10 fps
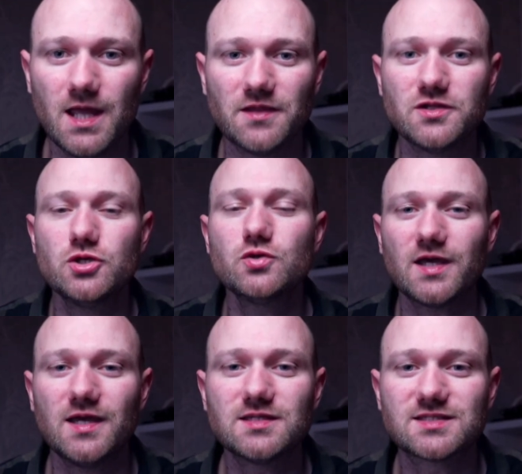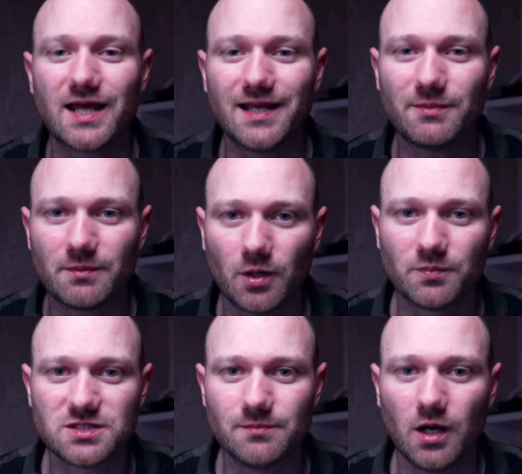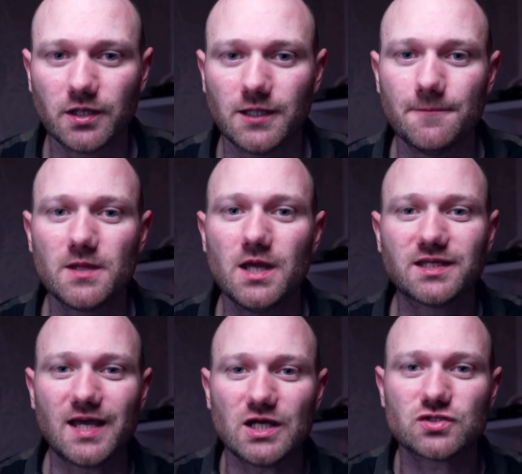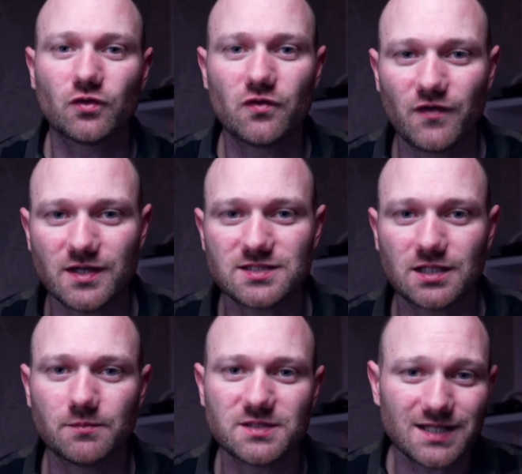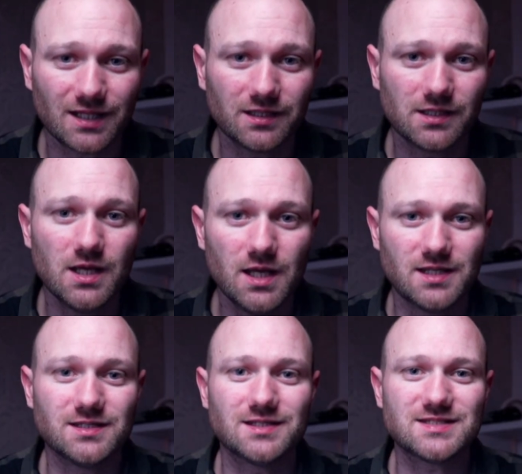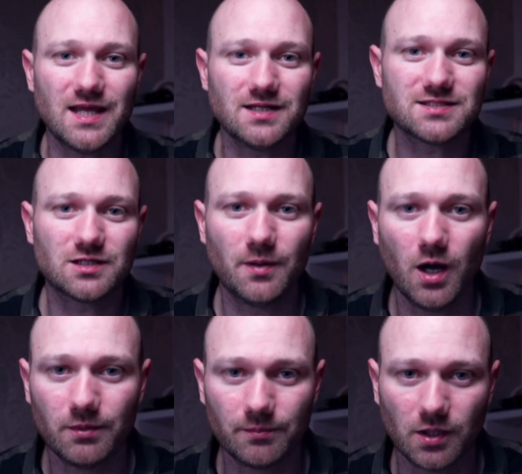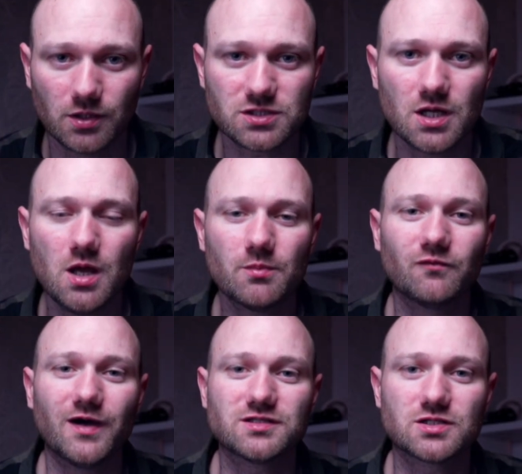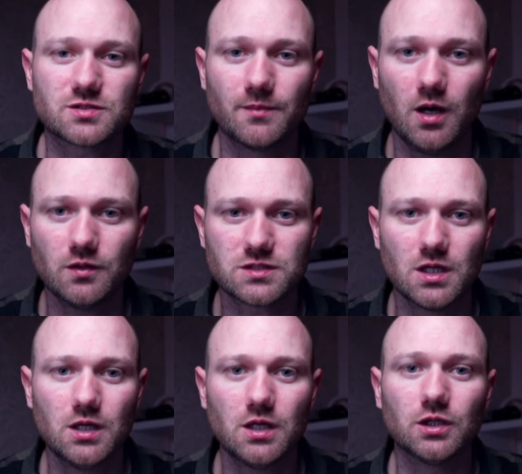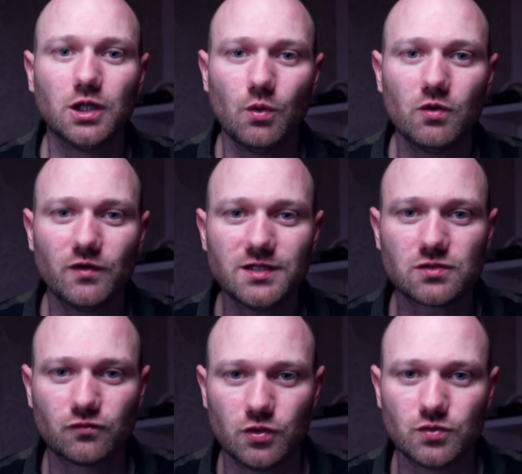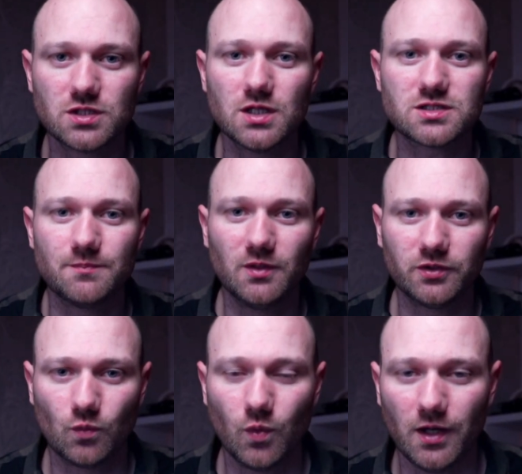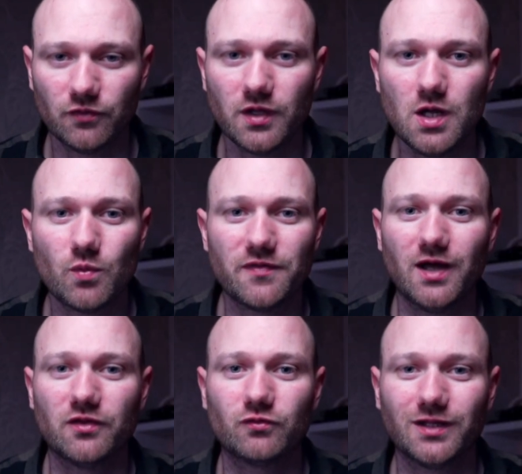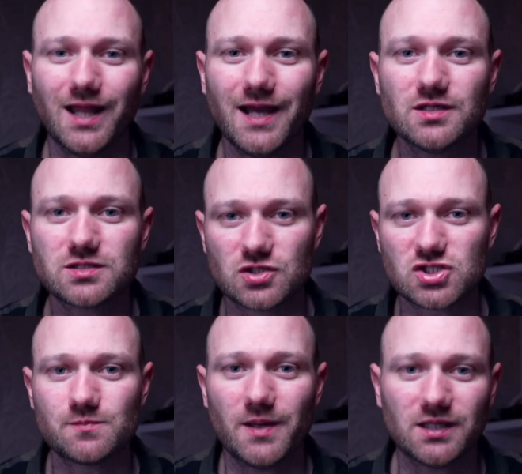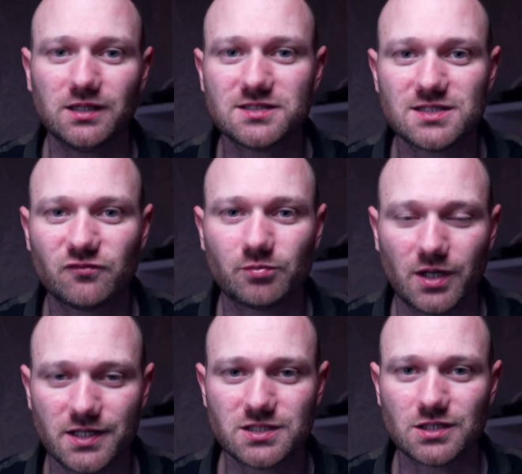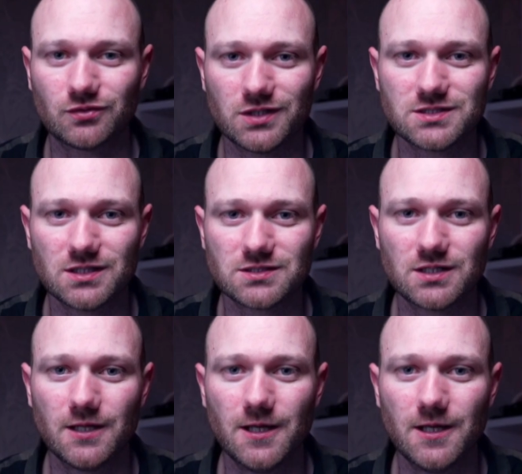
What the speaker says: In the UK's dynamic property market, cash flow investing, particularly in tenanted apartment blocks, provides a smart, lower risk route to building wealth without the reliance on speculative price increases.